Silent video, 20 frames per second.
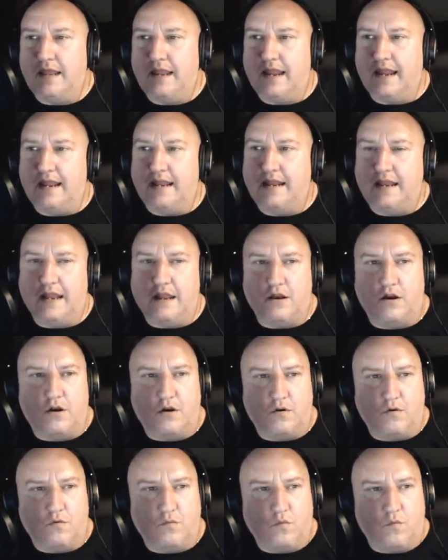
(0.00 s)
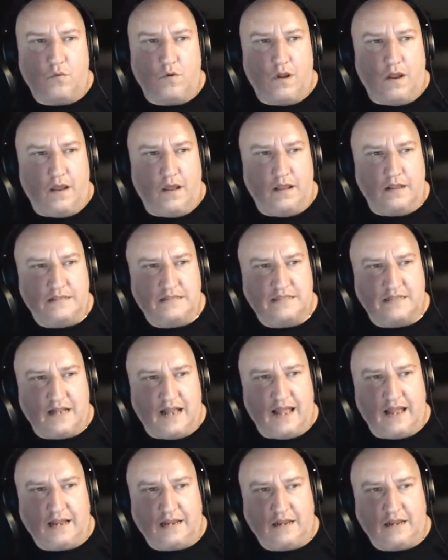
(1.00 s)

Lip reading: And in our Slack